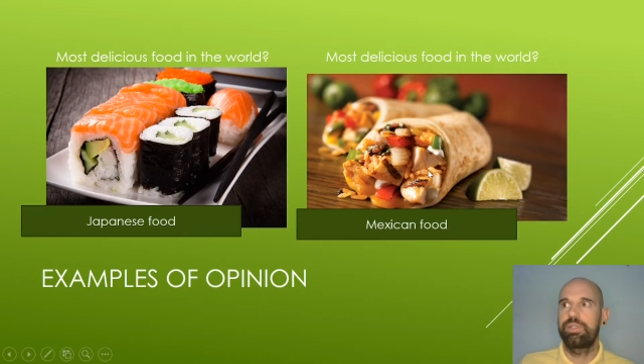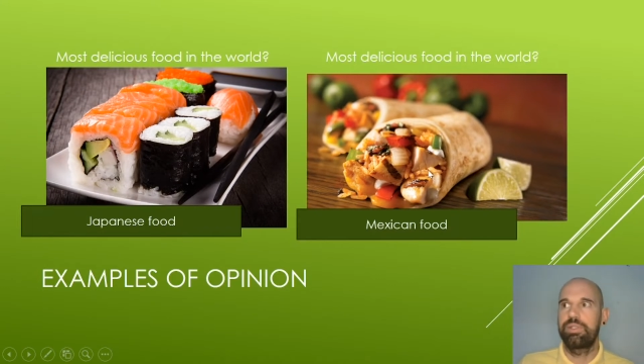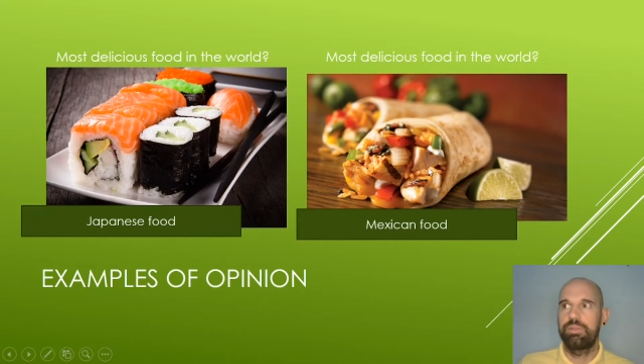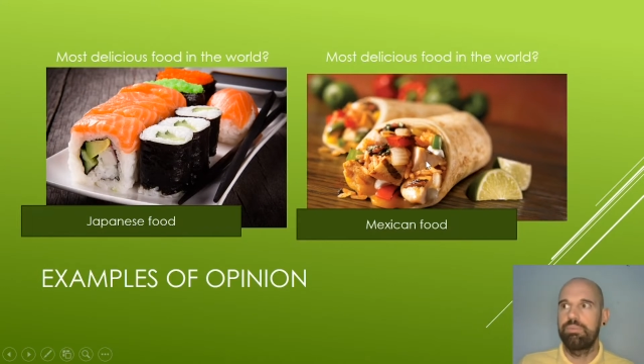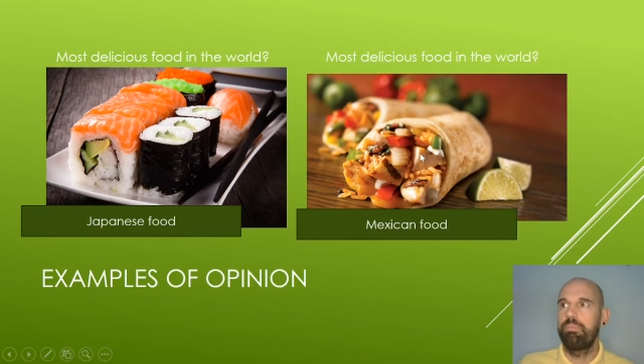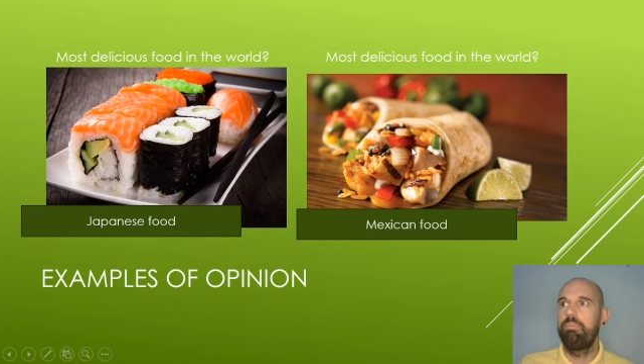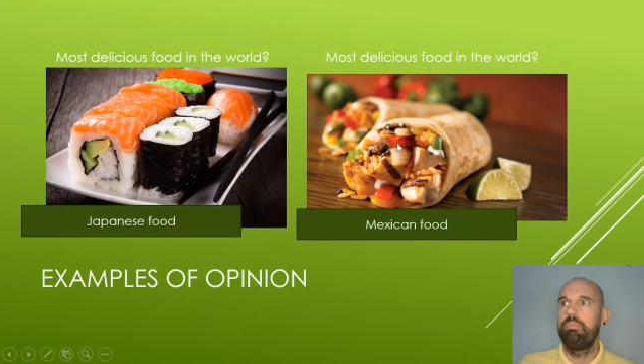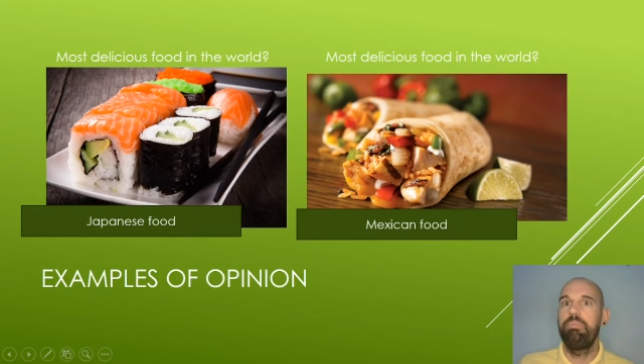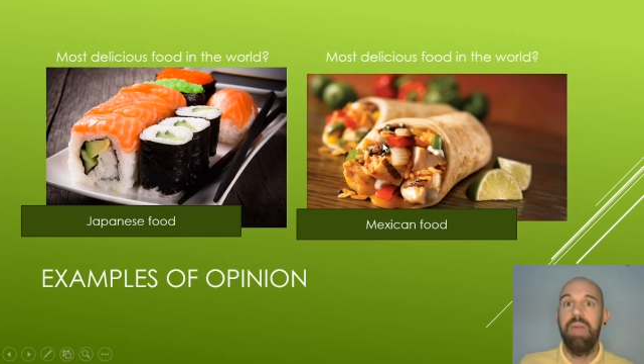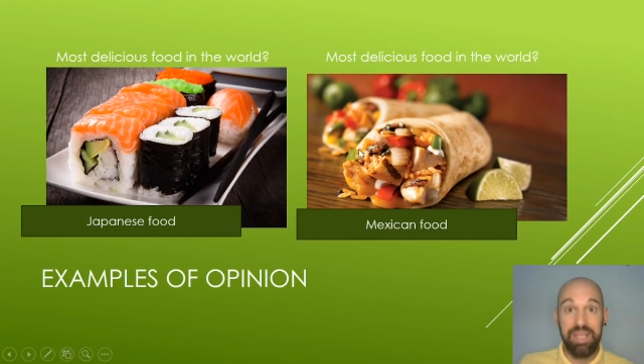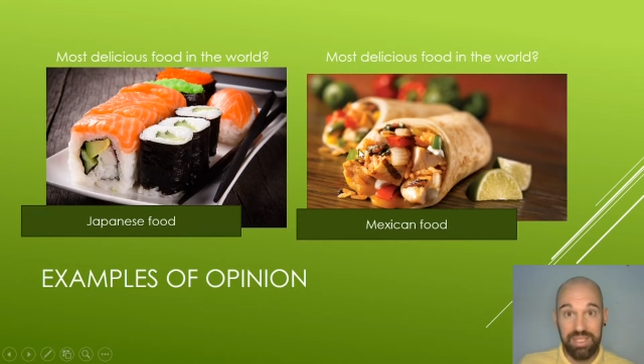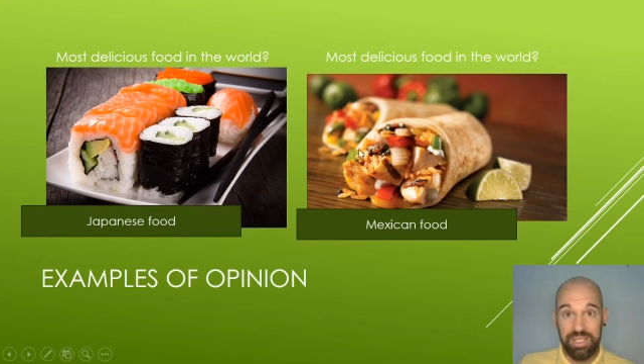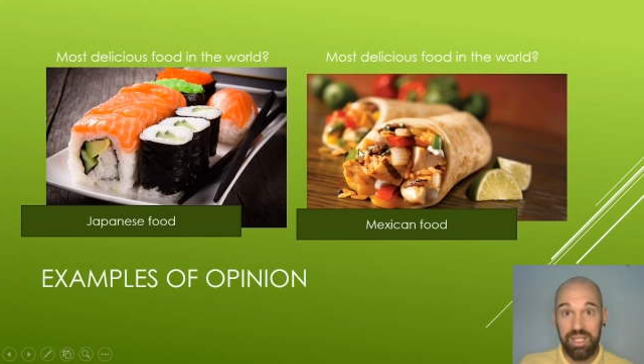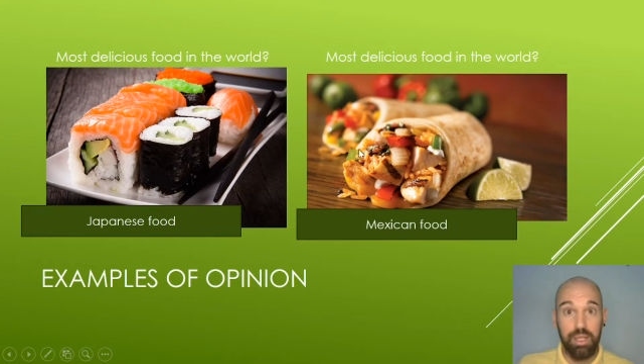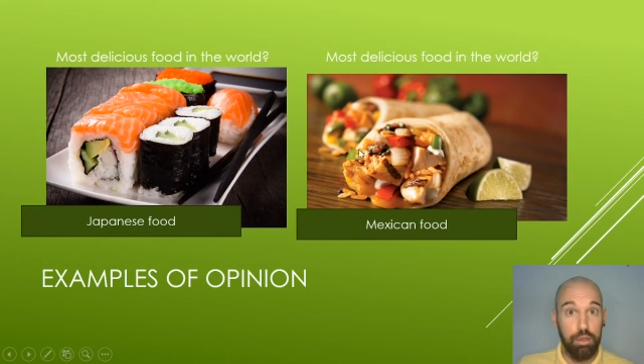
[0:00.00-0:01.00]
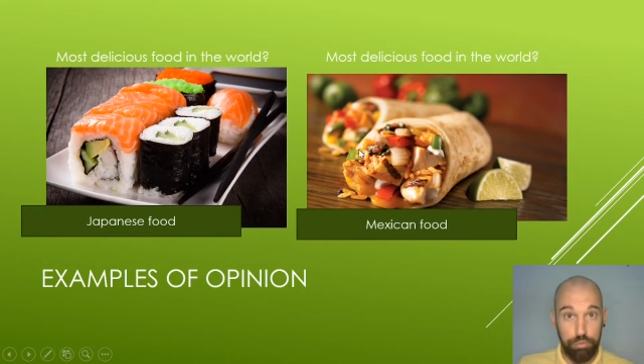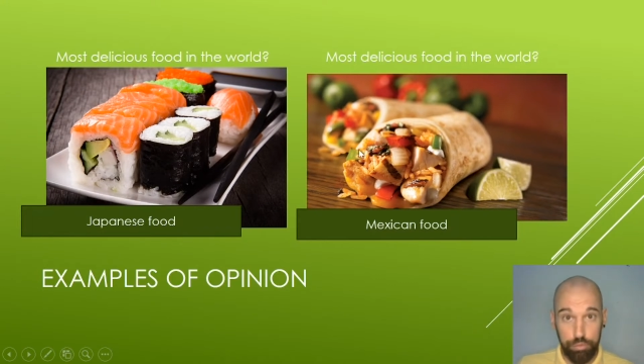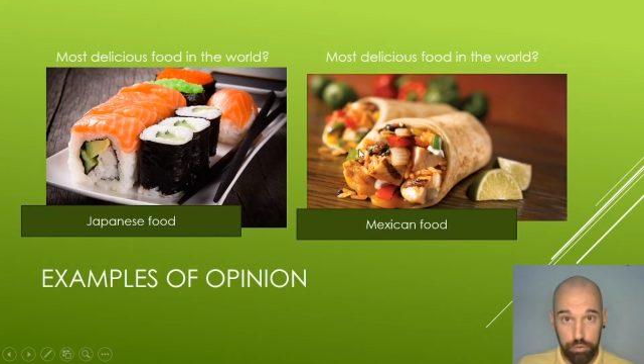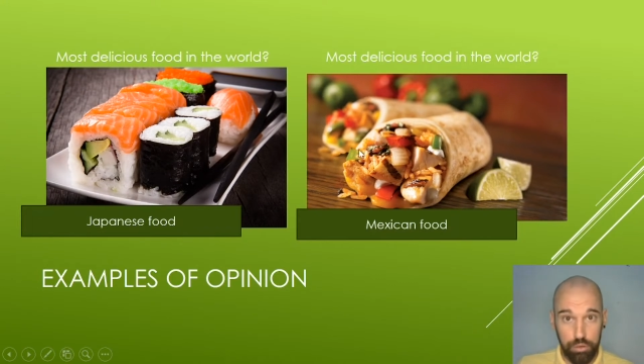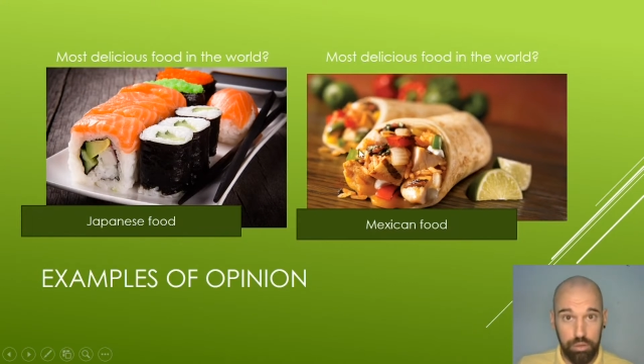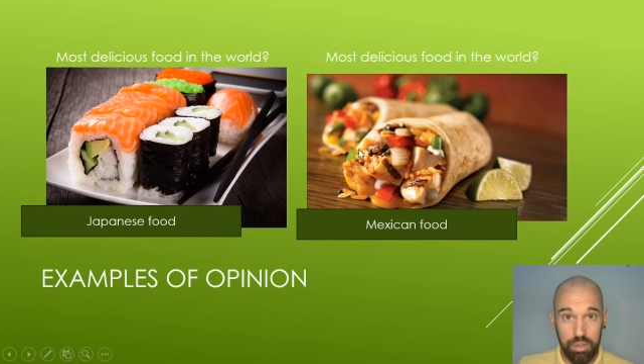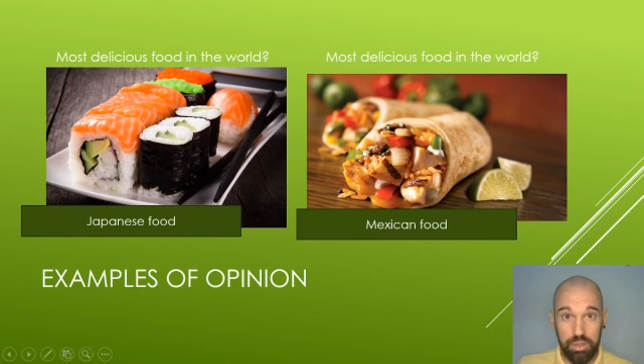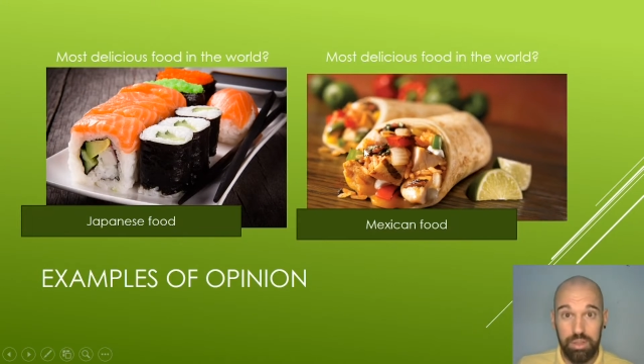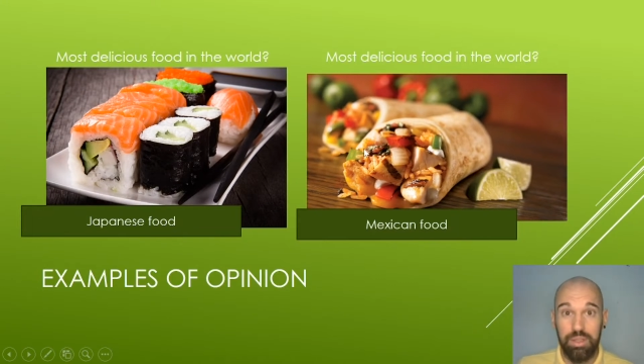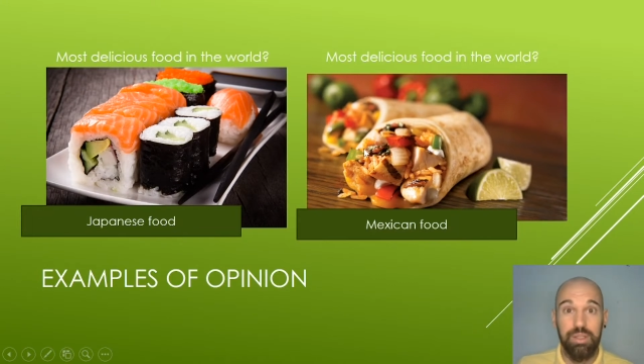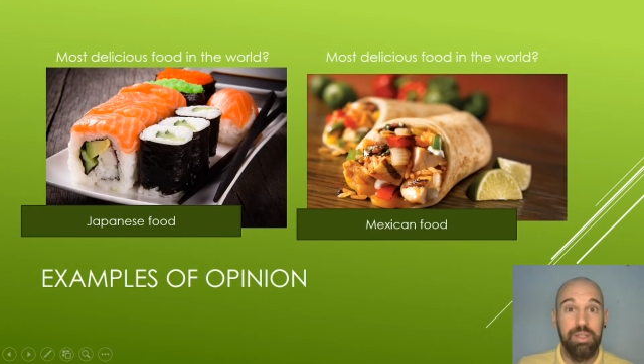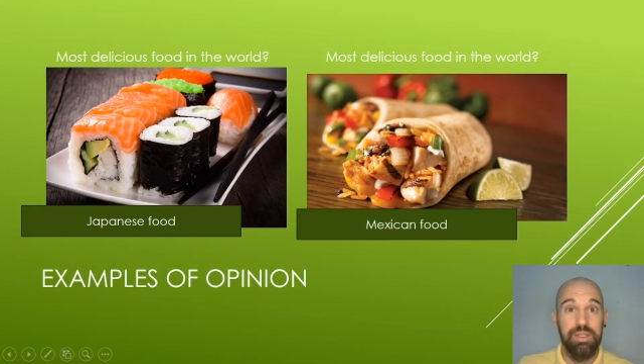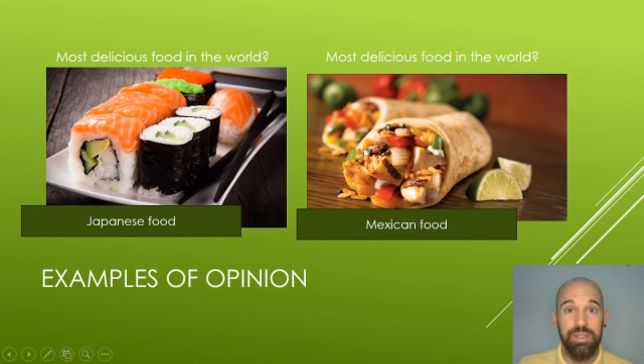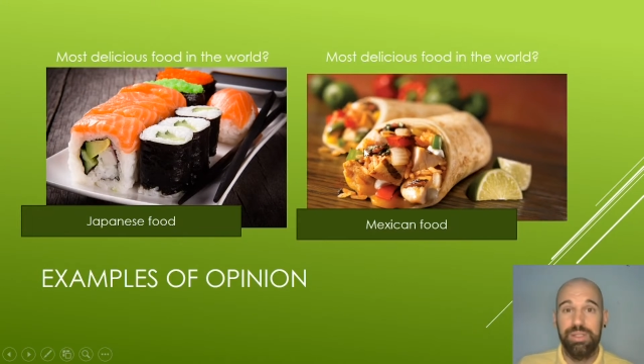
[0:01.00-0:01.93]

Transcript: Mexican food is